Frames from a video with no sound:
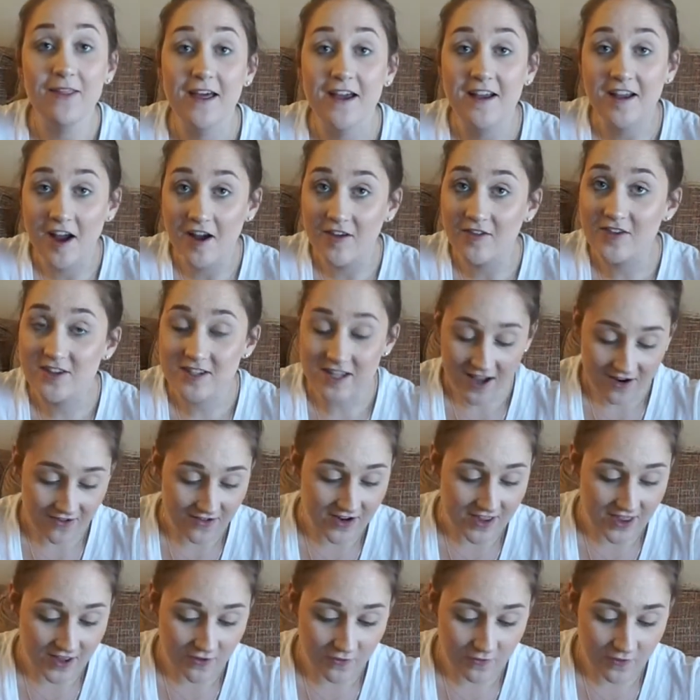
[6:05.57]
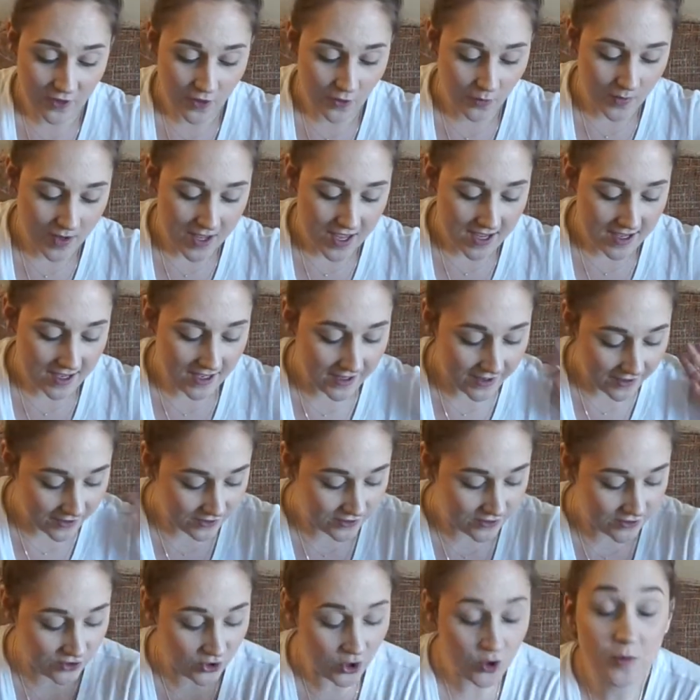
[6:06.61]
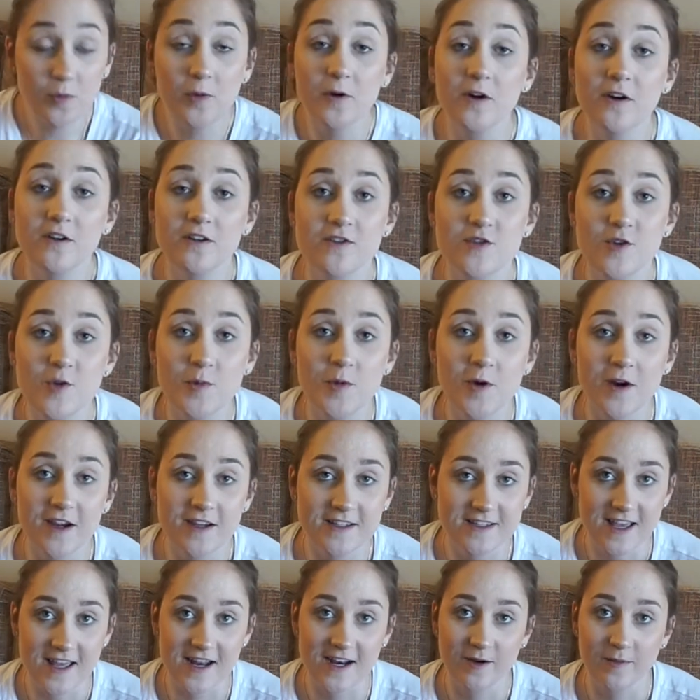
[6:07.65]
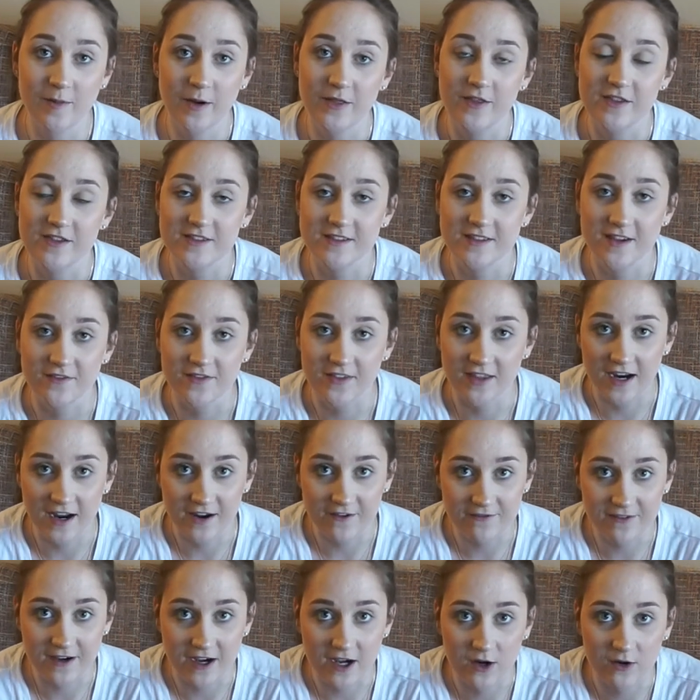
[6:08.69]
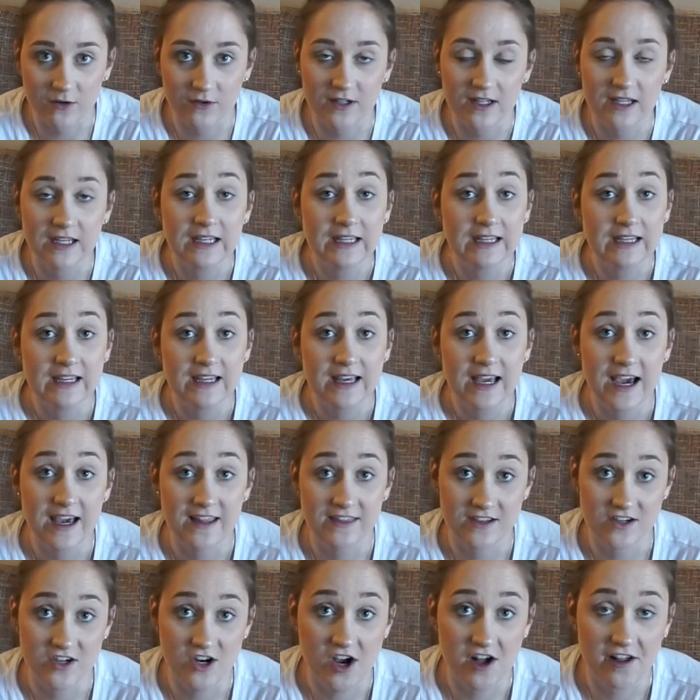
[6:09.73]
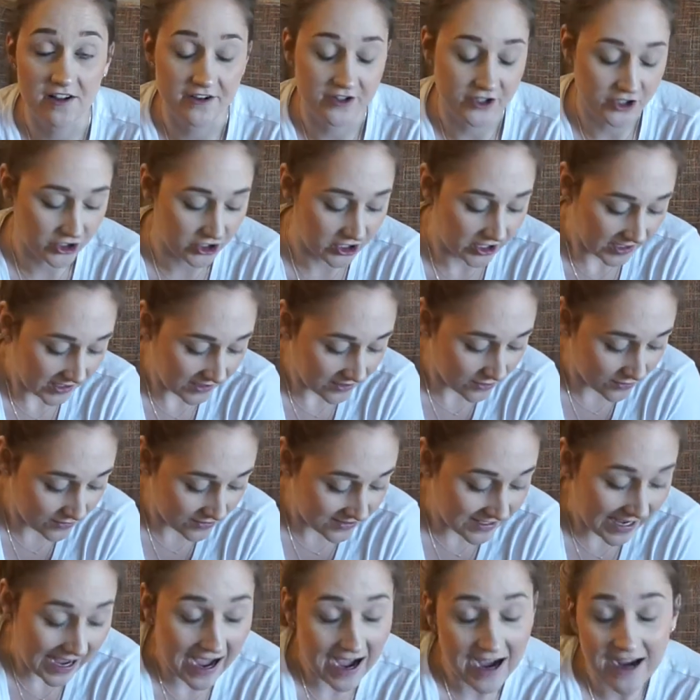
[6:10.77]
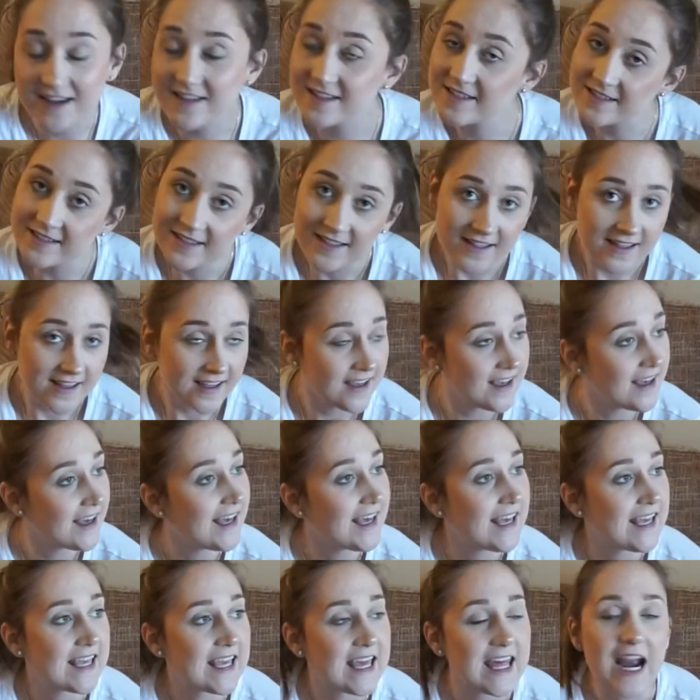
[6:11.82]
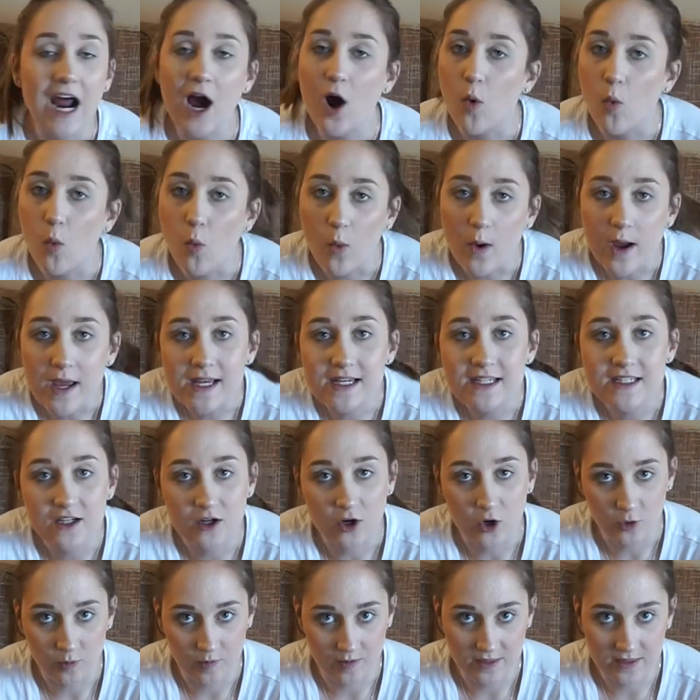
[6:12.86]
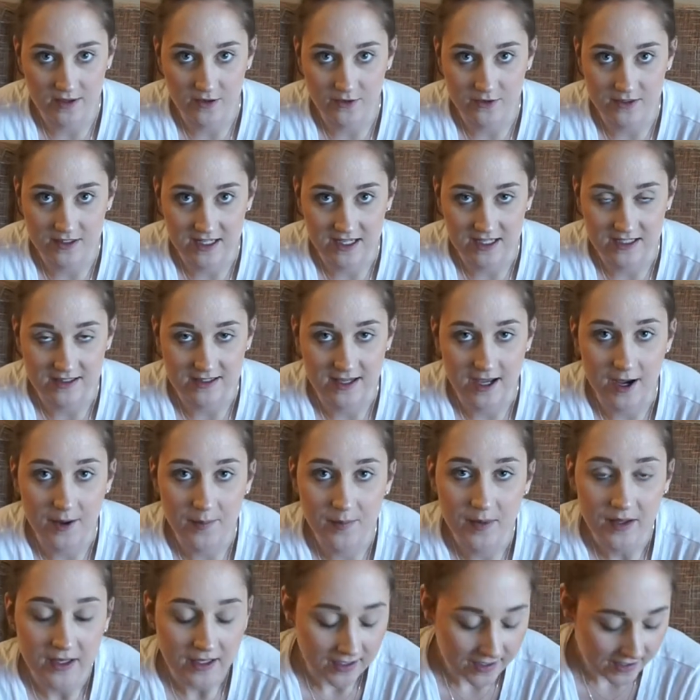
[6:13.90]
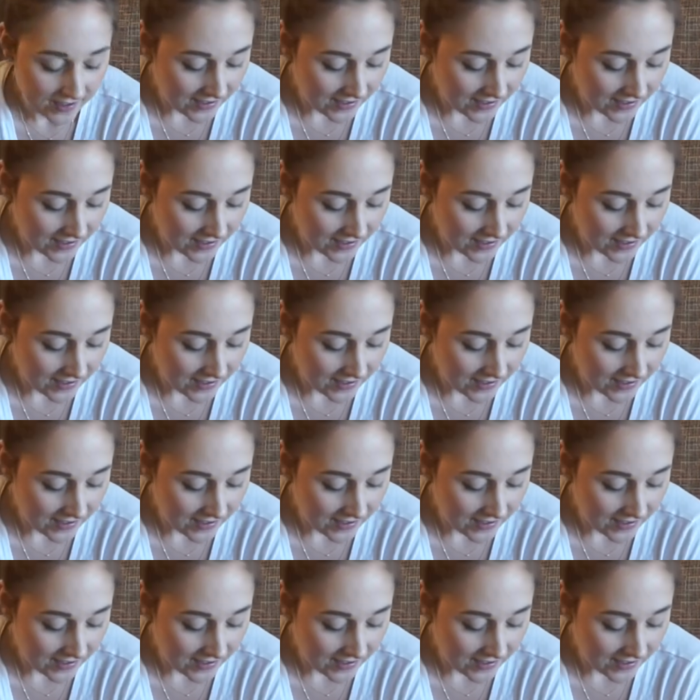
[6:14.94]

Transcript: that covers everything for the week. Super excited about the stuff that I found at the Dollar Tree. Those socks, cannot wait to open those things up.